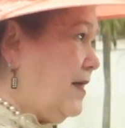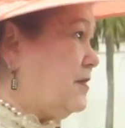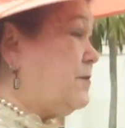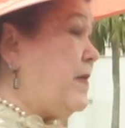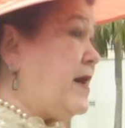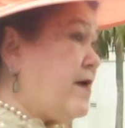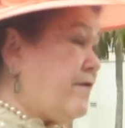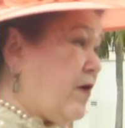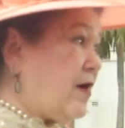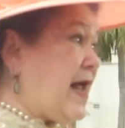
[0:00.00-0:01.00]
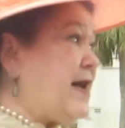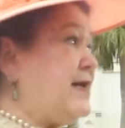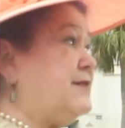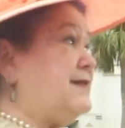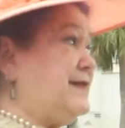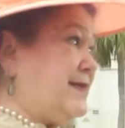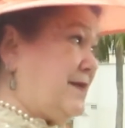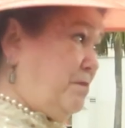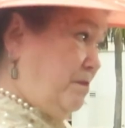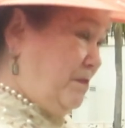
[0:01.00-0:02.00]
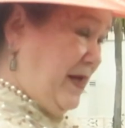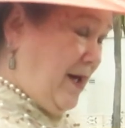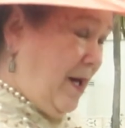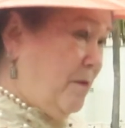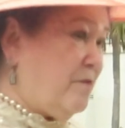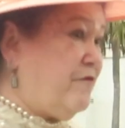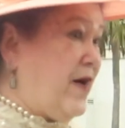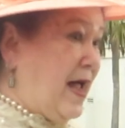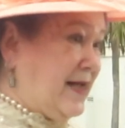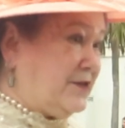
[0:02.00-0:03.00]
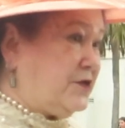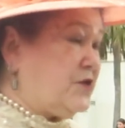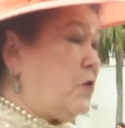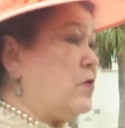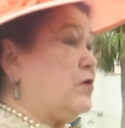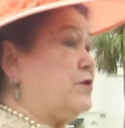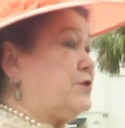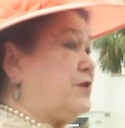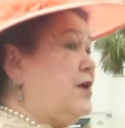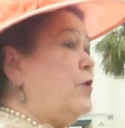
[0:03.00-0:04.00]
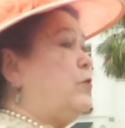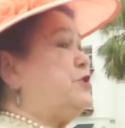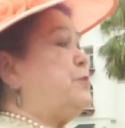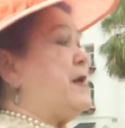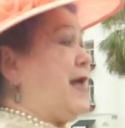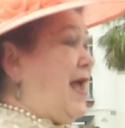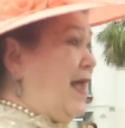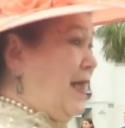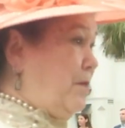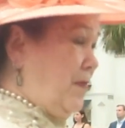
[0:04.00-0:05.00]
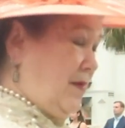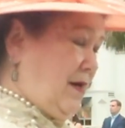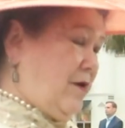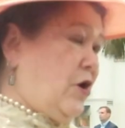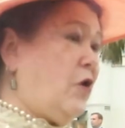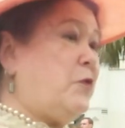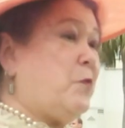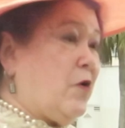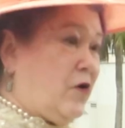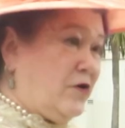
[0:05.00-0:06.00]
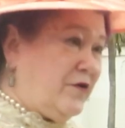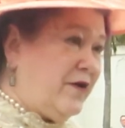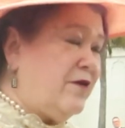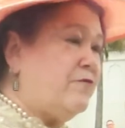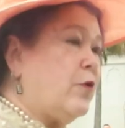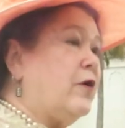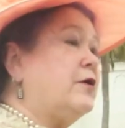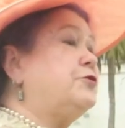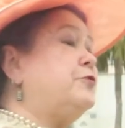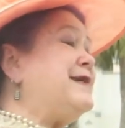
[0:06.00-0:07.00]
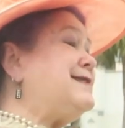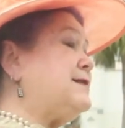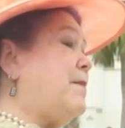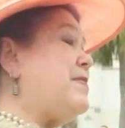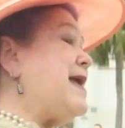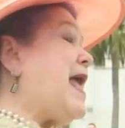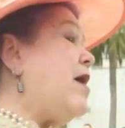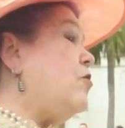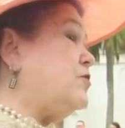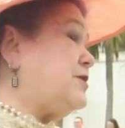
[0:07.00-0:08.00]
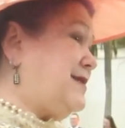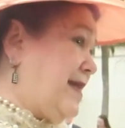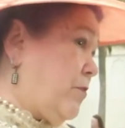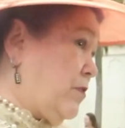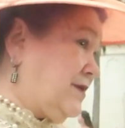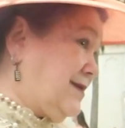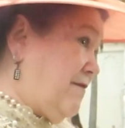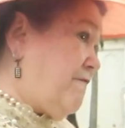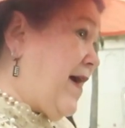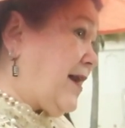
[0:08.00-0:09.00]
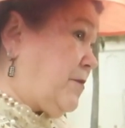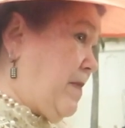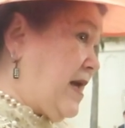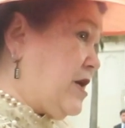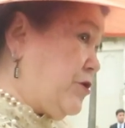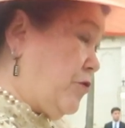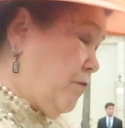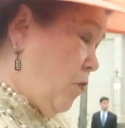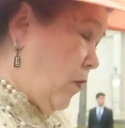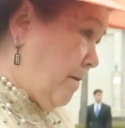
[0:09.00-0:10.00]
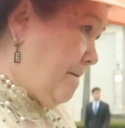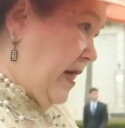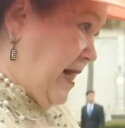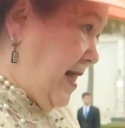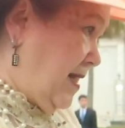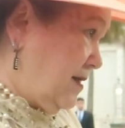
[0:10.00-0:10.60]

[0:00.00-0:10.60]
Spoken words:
As many of our ladies did become fine sewers, which became a code word for doing something else that was in fact making you more money.